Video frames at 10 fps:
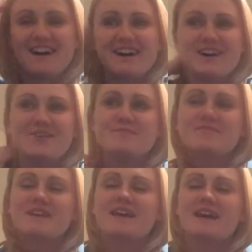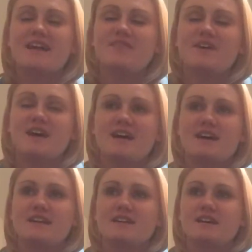And
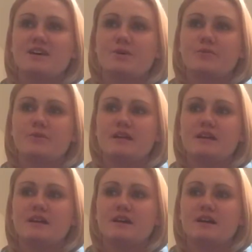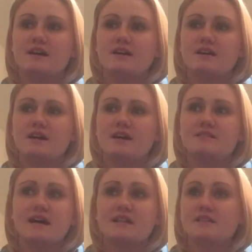then I
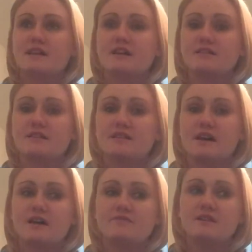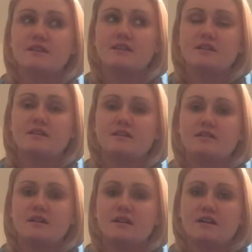sat in there, they did the IV,
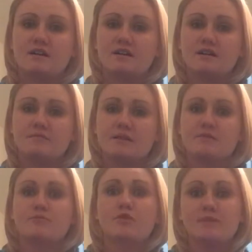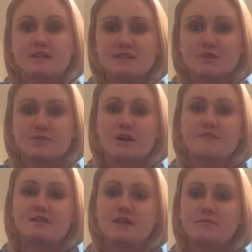gave me more medicine through the
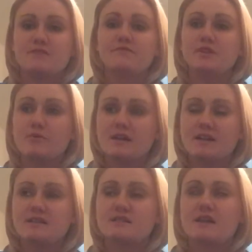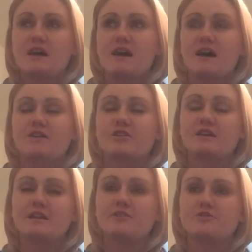IV, gave me fluids. I
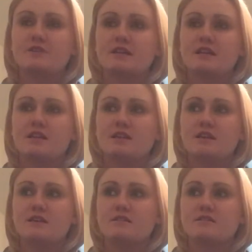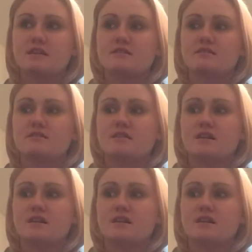couldn't eat or drink anything since